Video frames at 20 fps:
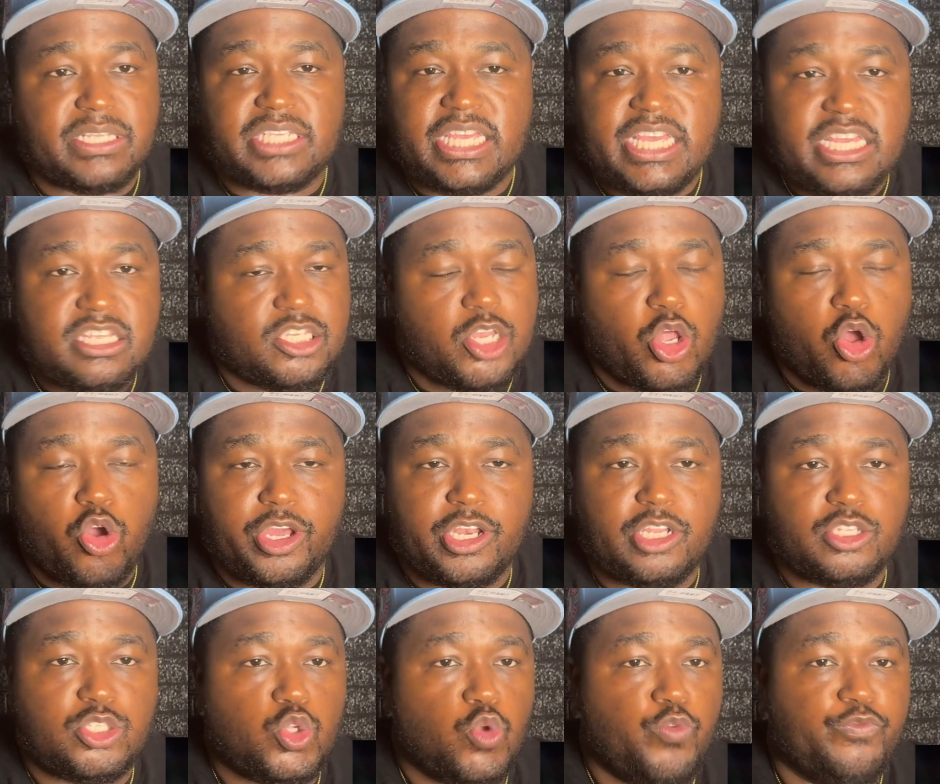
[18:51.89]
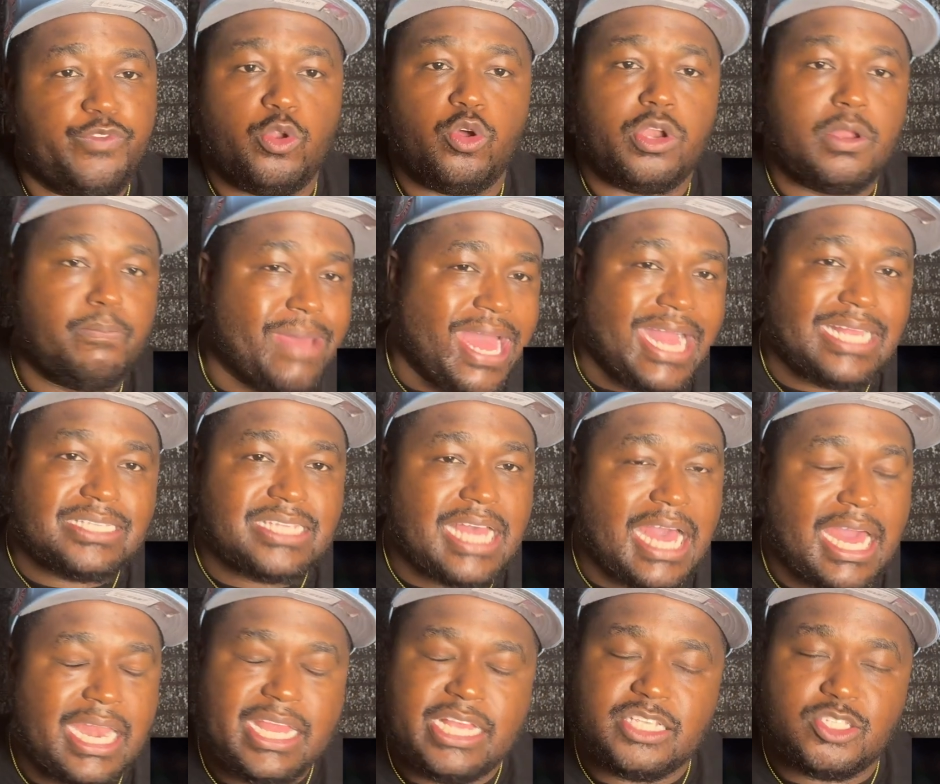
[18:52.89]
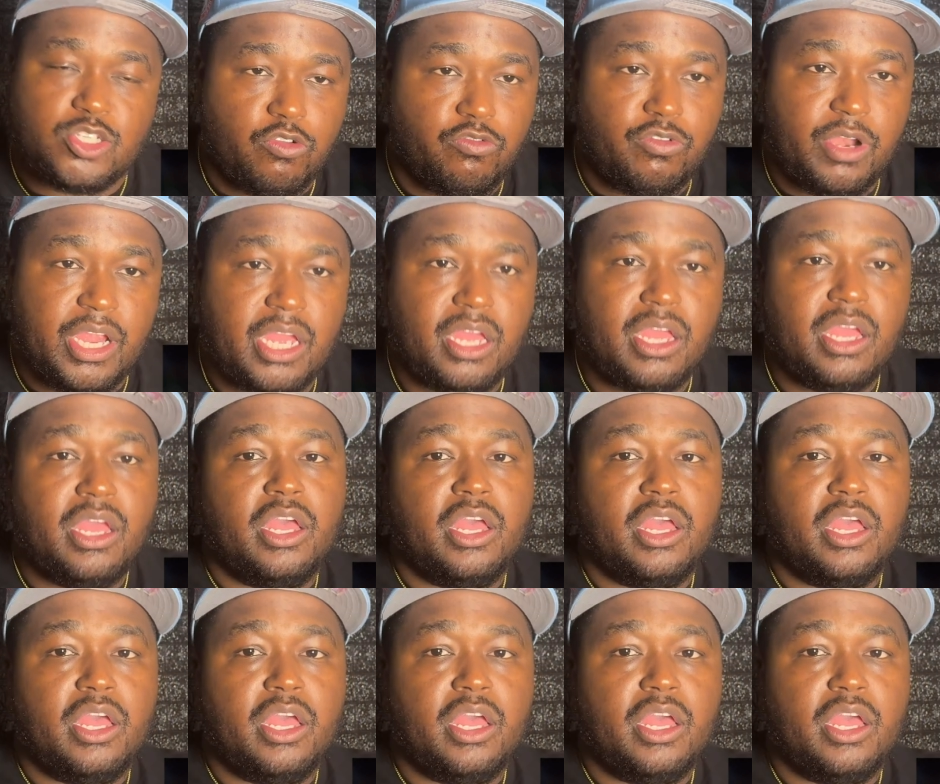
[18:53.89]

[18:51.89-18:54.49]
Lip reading: He's long in the tooth and on the backside of his career.